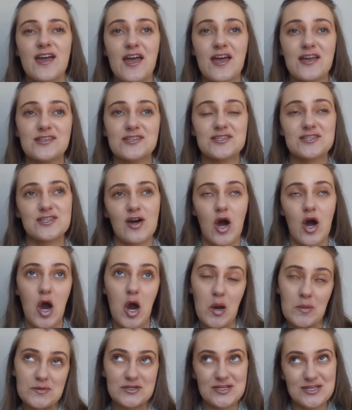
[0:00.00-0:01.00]
Hence,
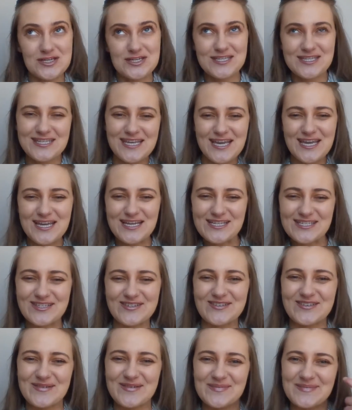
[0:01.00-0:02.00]
Options
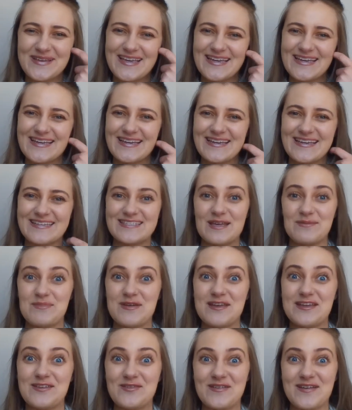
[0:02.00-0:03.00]
Angel, because I
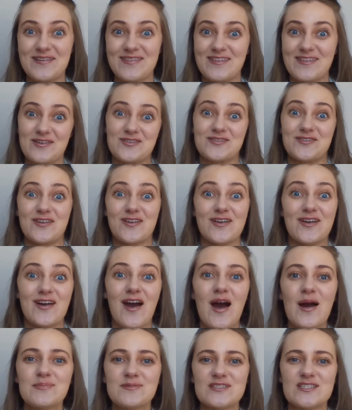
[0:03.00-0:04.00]
mean, there
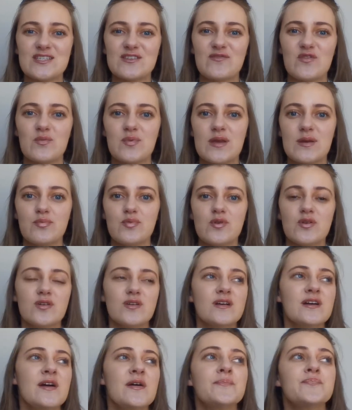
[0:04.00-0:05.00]
are options for
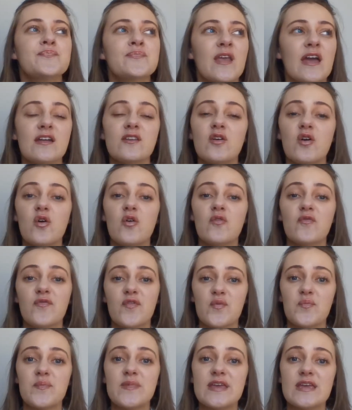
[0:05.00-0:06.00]
people. I know
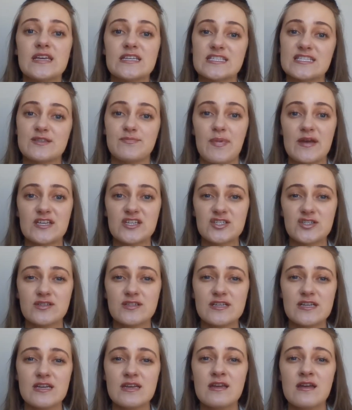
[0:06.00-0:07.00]
for me
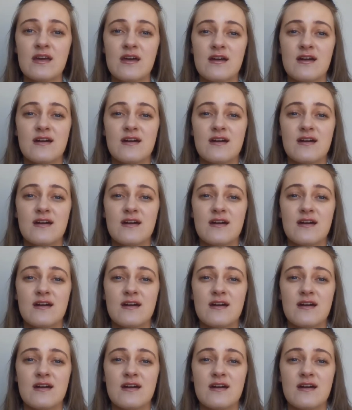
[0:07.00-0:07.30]
especially,